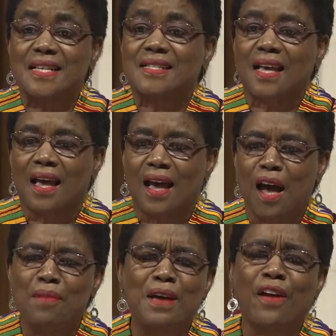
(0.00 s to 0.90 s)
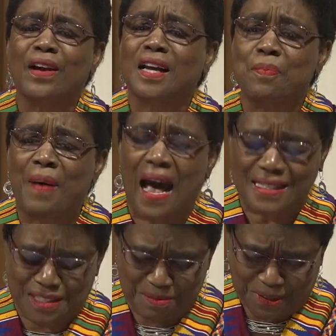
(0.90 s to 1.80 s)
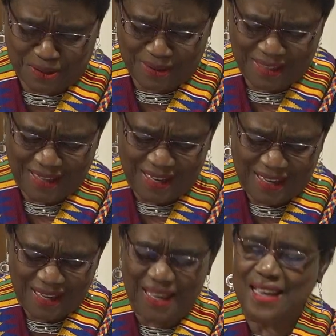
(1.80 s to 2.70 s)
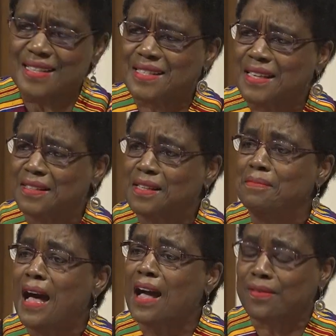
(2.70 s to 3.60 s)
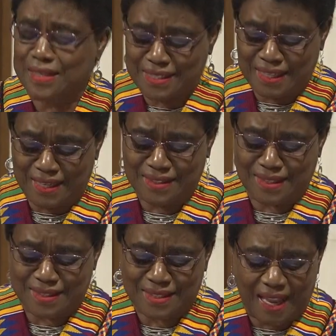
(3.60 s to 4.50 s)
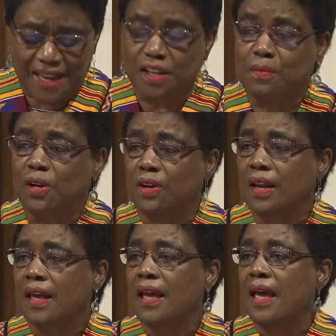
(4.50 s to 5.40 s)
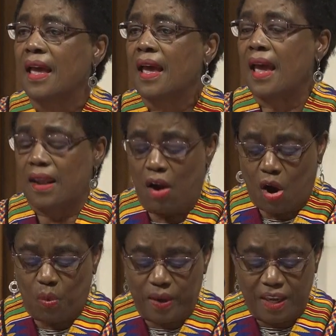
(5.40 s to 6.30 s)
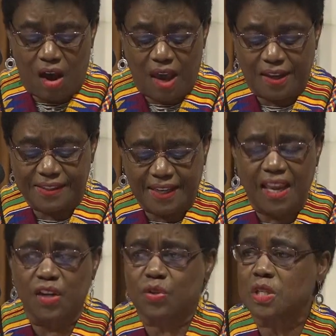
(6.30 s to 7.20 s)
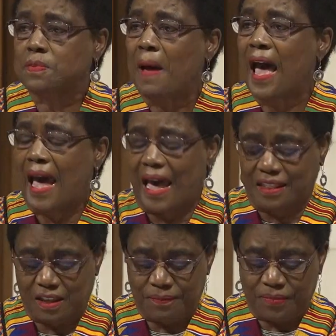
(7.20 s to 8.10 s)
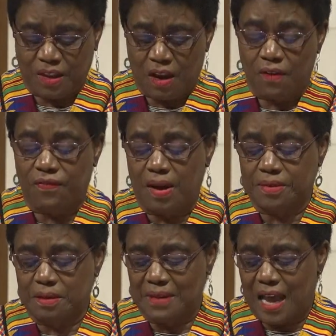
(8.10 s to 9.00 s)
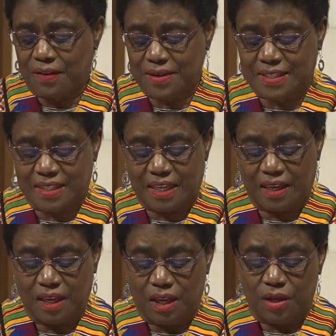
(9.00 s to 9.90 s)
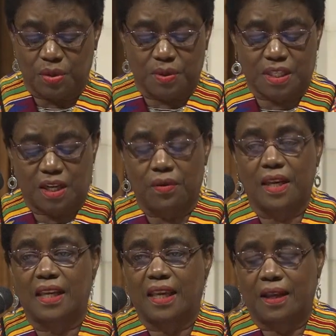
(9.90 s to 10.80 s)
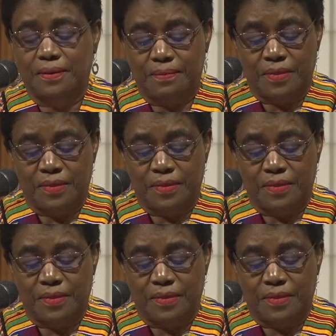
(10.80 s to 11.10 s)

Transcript: is America possible? Is democracy sustainable? And are we on a dangerous path from democracy to tyranny.